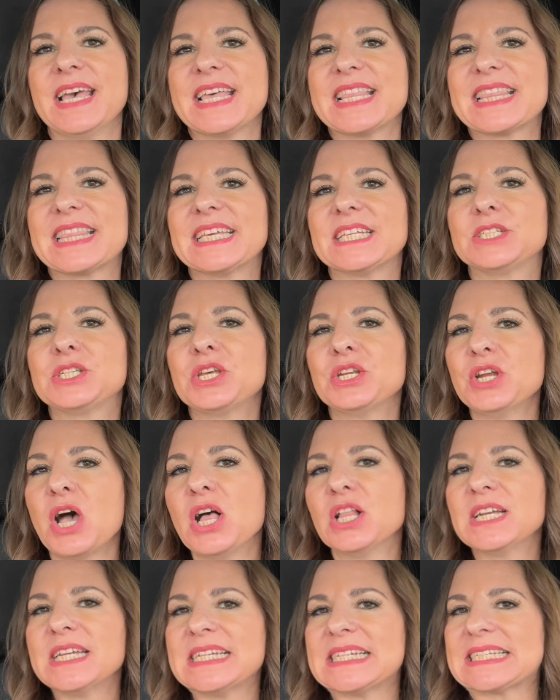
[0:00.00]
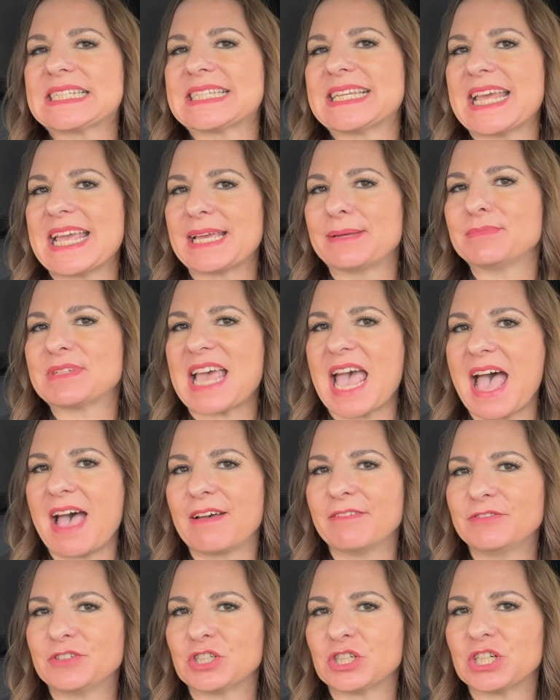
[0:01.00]
The Tonale is named
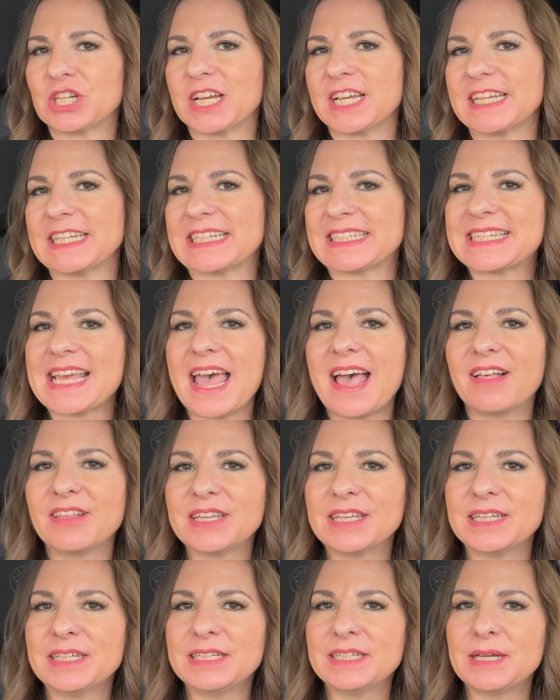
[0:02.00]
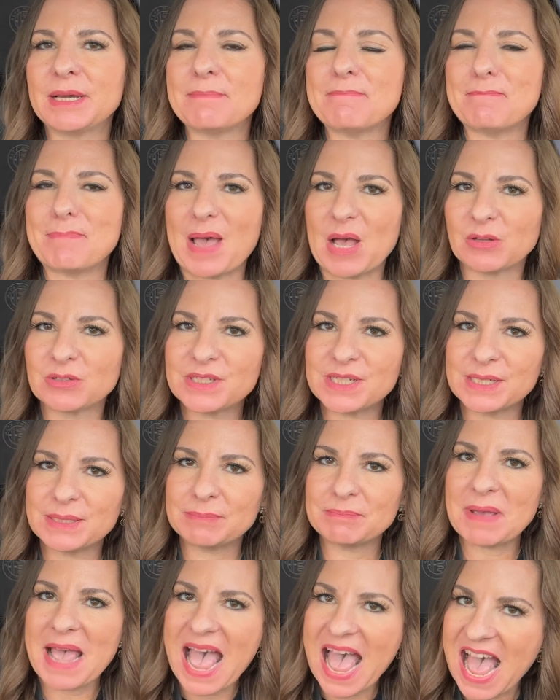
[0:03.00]
after an Italian
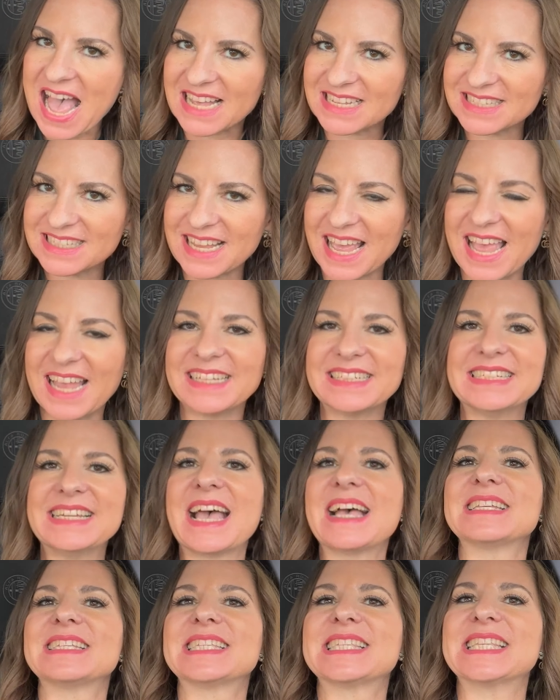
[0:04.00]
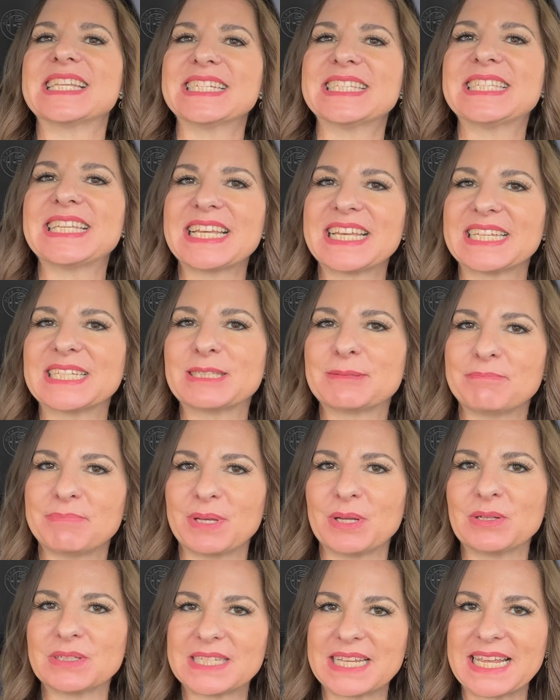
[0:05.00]
mountain pass, and yes, this is
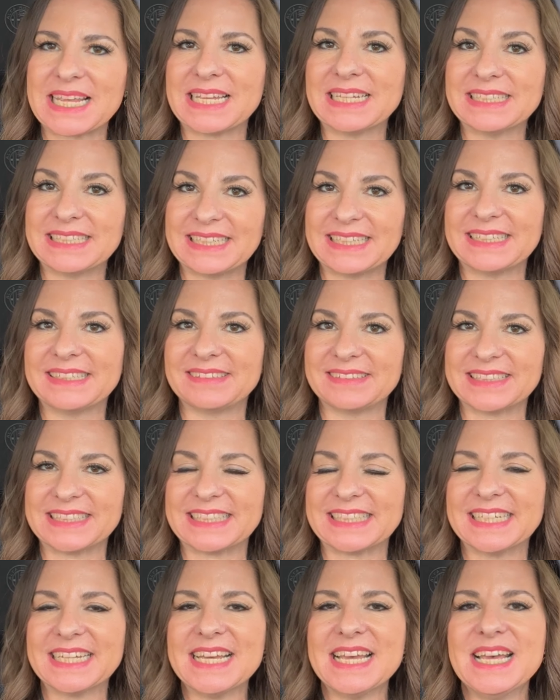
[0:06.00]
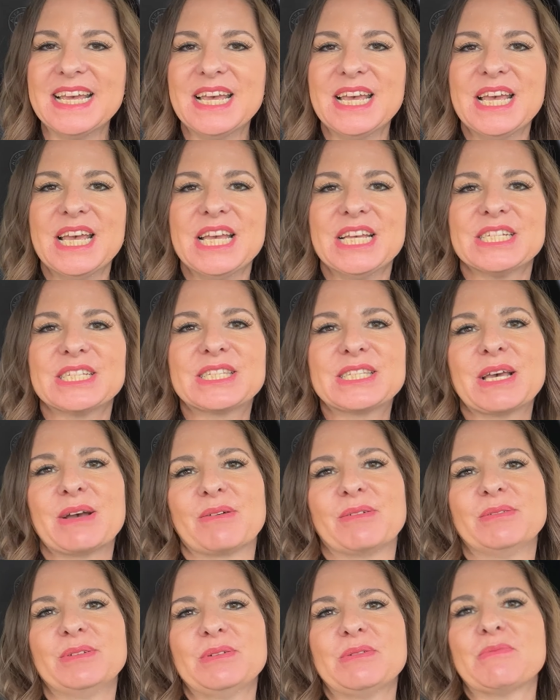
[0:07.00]
built in Italy.
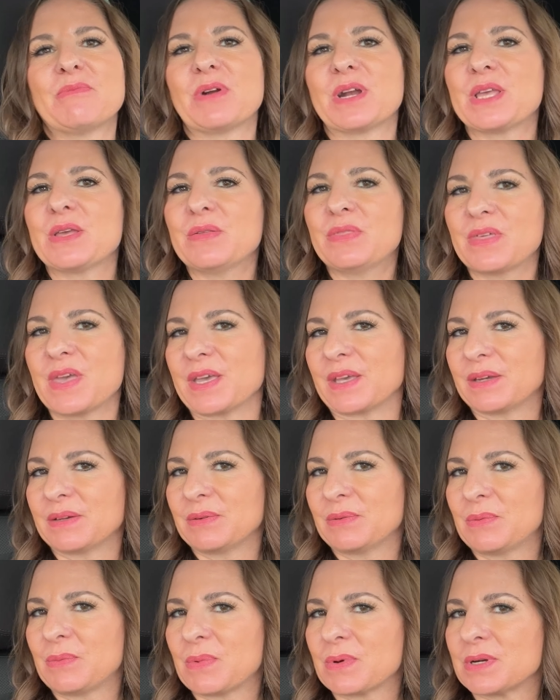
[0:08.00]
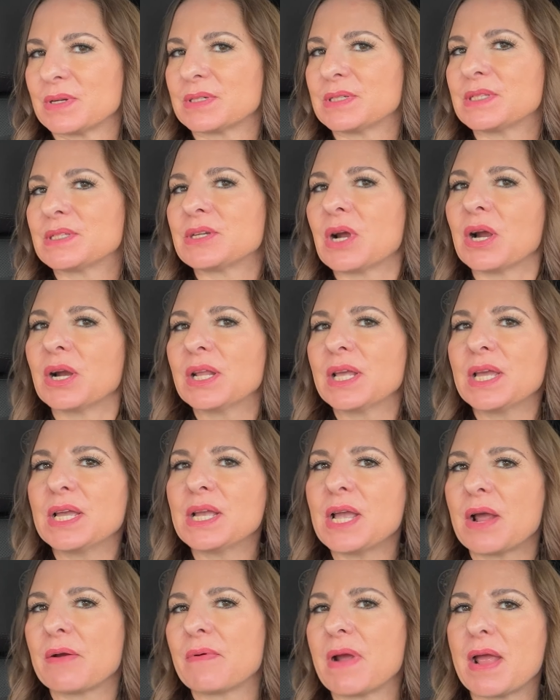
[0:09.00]
So what do you think? We're
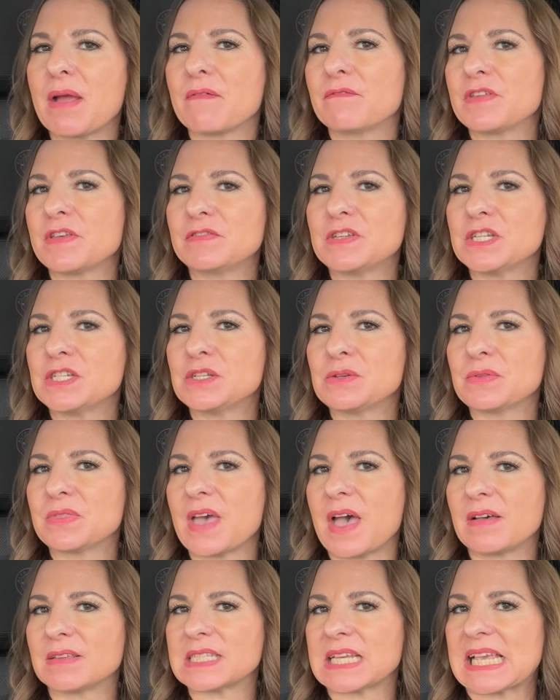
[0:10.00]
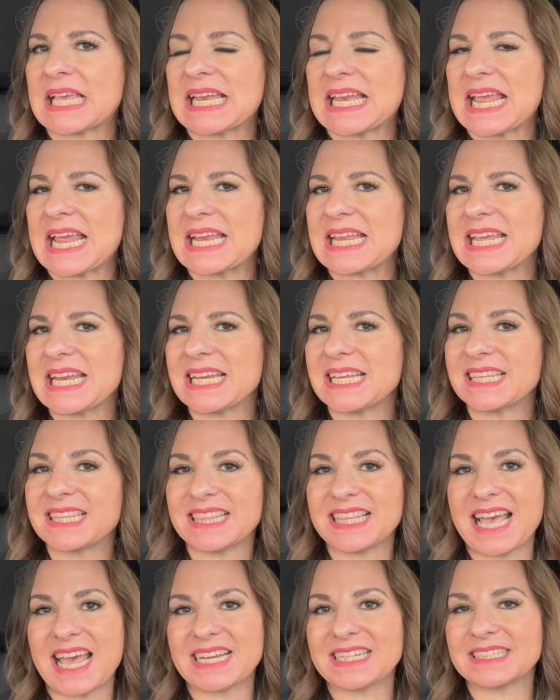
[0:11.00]
starting around fifty-two thousand Canadian,
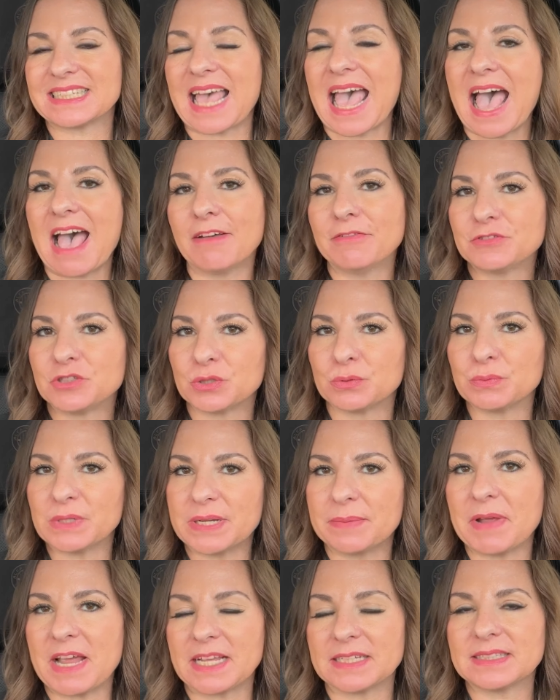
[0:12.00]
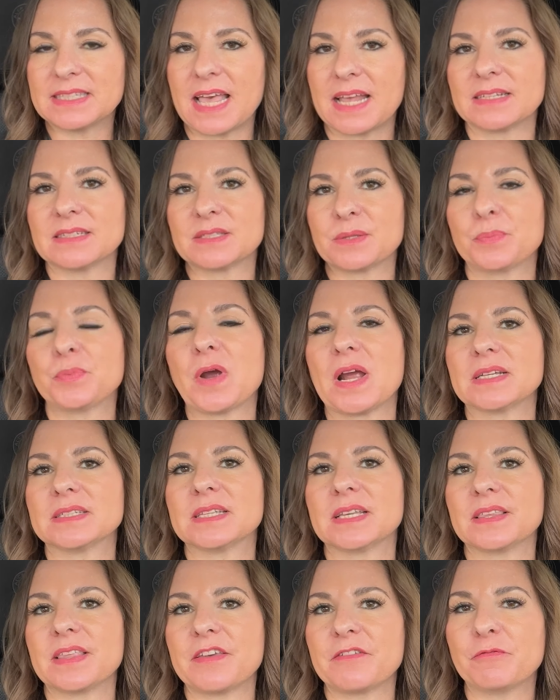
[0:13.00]
and that is after rebates. That is the
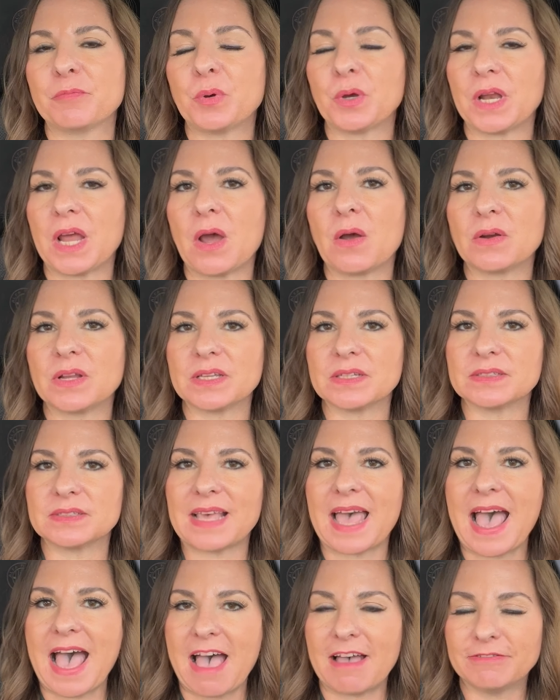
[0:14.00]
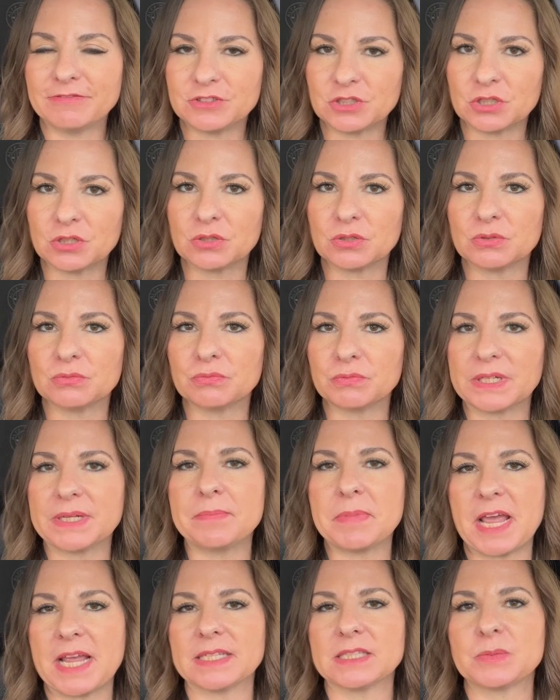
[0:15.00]
pricing they've put out, is after
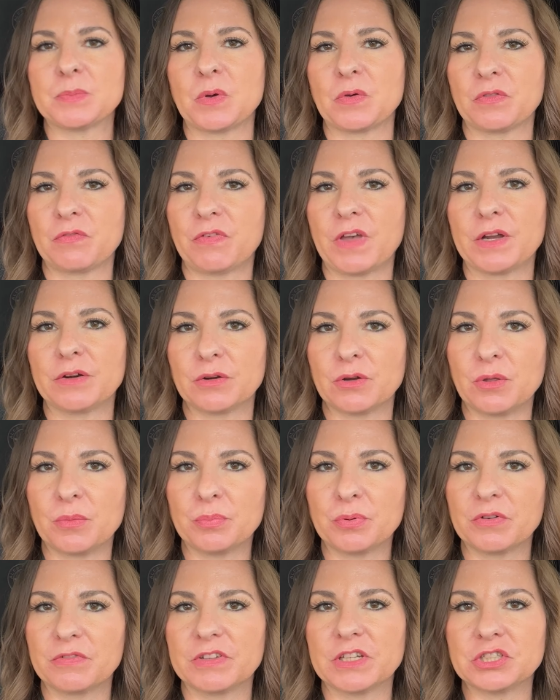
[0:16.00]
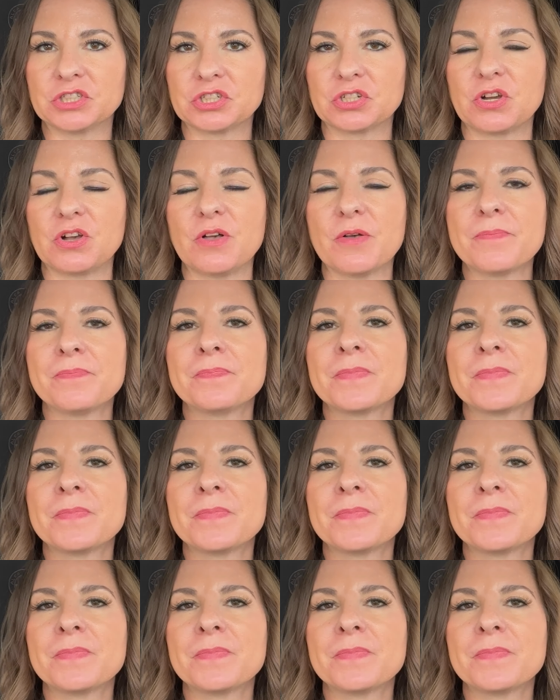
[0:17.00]
rebates, both federal and provincial.